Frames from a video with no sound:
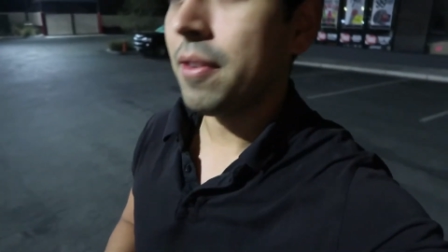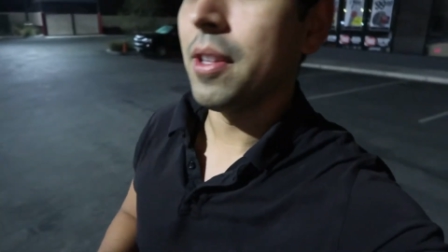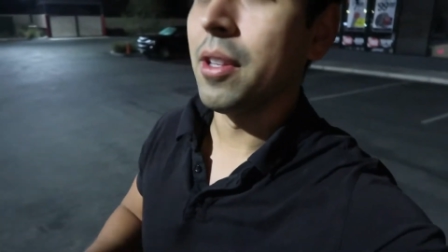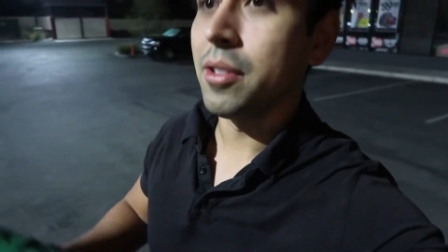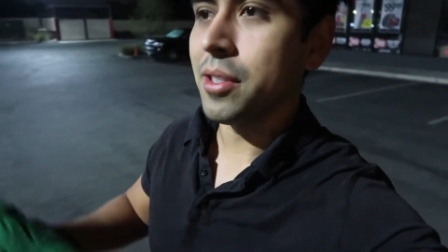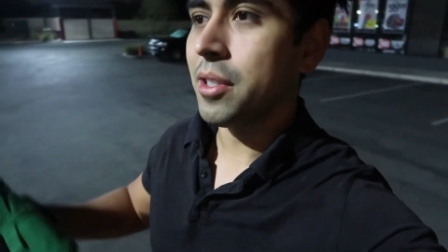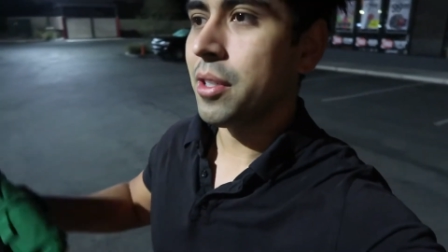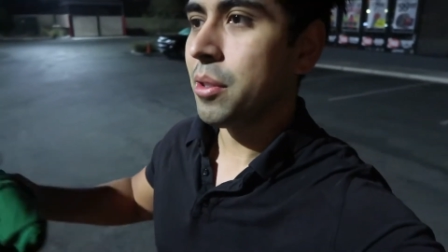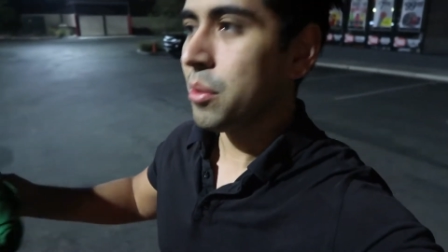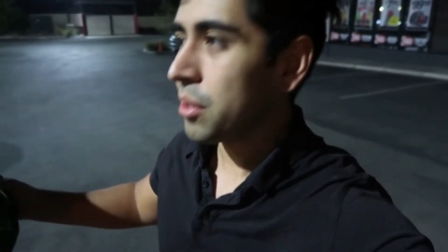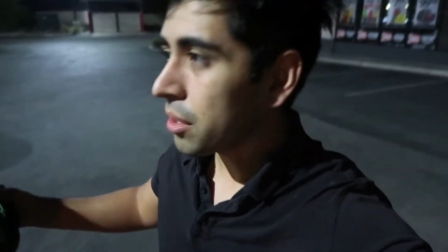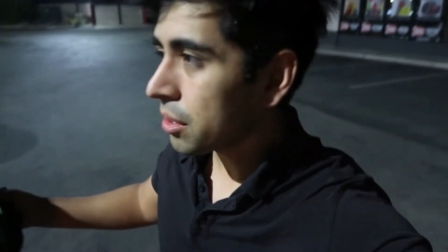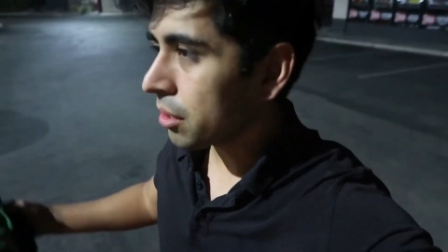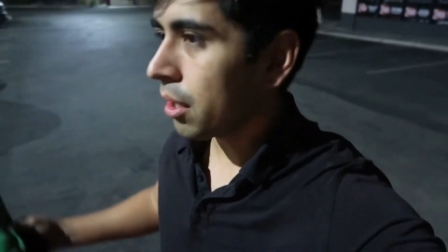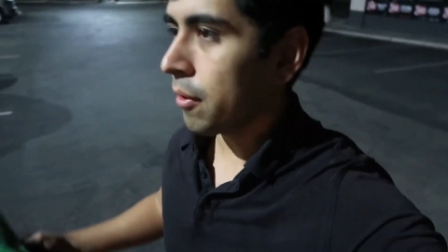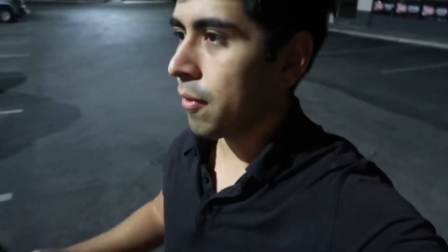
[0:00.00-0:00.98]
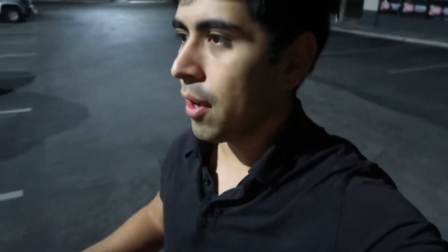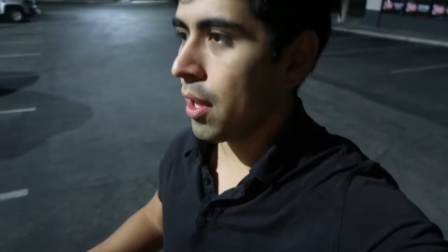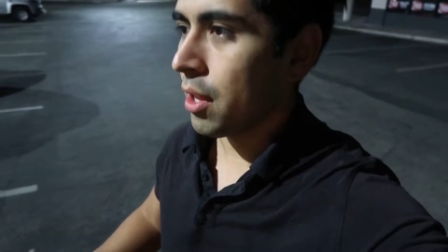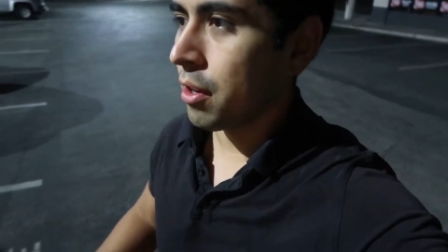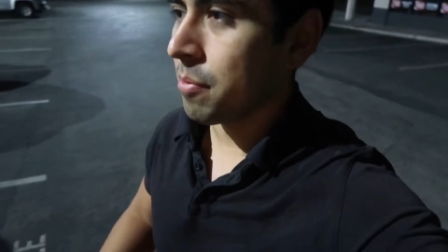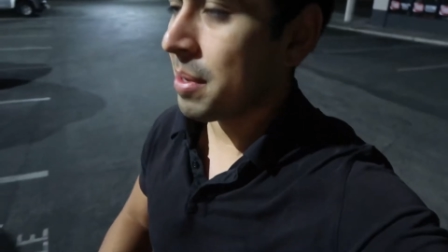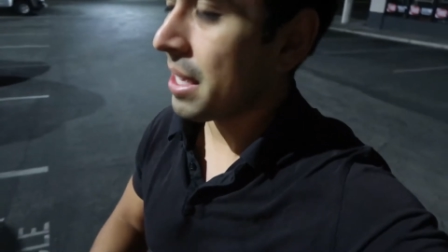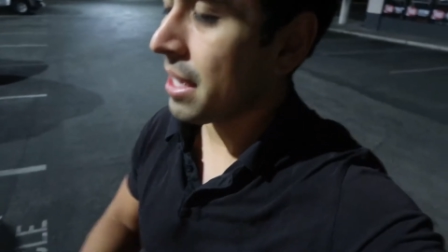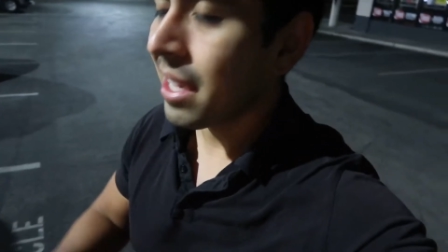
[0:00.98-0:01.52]
For those of you who just started
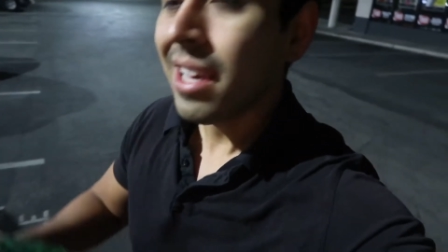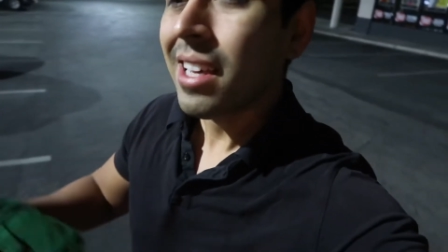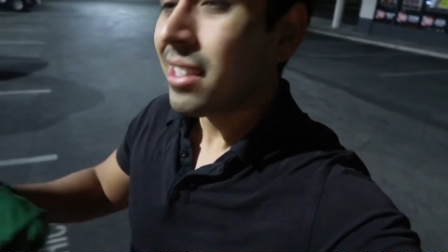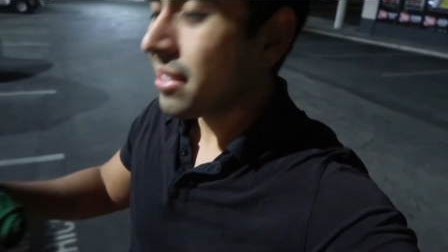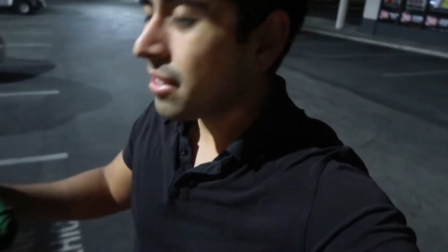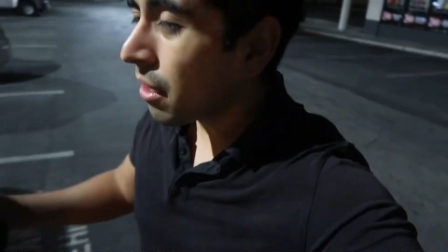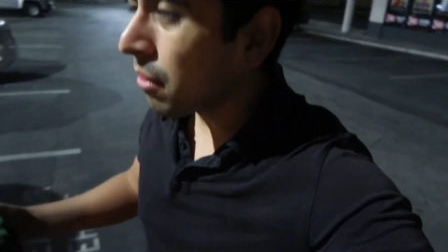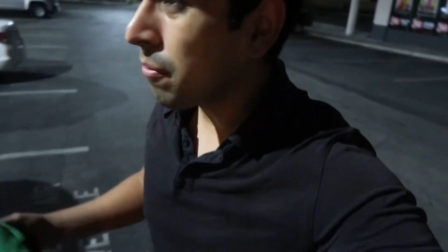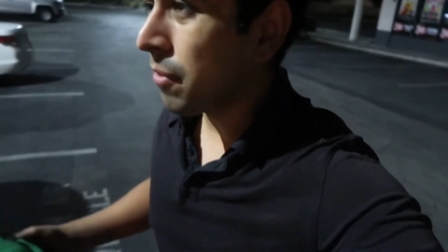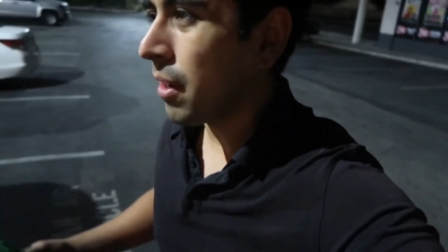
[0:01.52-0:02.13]
following me, don't